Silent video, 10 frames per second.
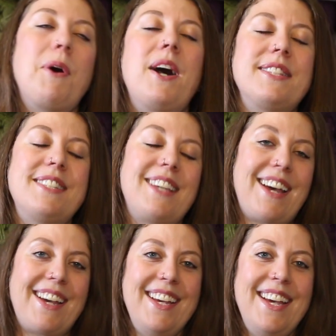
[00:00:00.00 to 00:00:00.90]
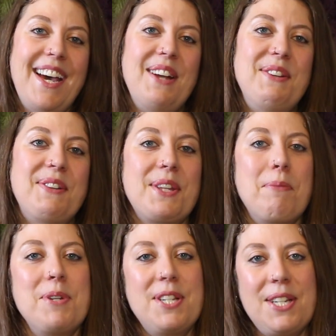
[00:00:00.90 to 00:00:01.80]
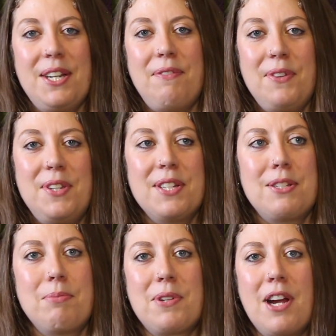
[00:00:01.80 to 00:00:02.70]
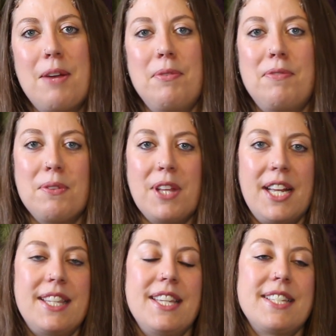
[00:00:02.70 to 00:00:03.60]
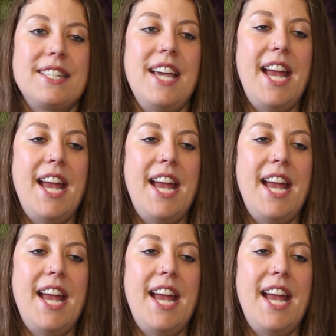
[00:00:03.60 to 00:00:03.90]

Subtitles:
but I'd really appreciate it if you did subscribe if you like this.